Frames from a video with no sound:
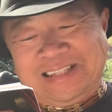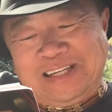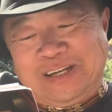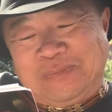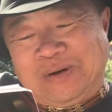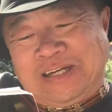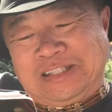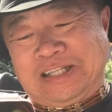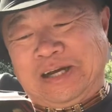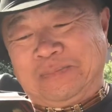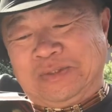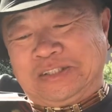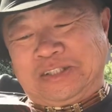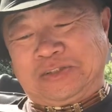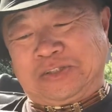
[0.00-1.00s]
By the time
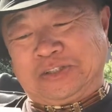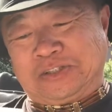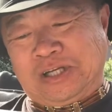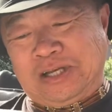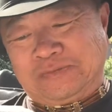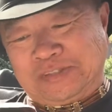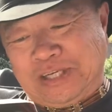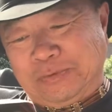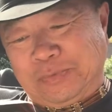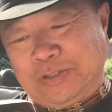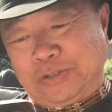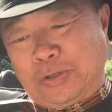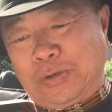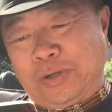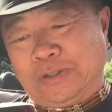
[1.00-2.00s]
Mr. Krashovsky
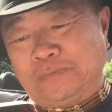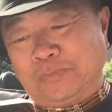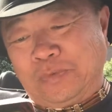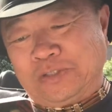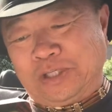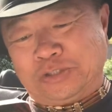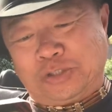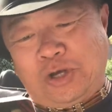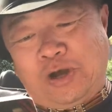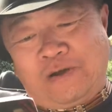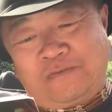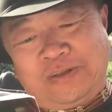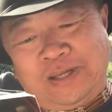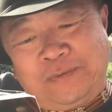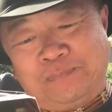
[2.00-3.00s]
returned with his
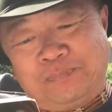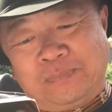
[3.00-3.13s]
coffee,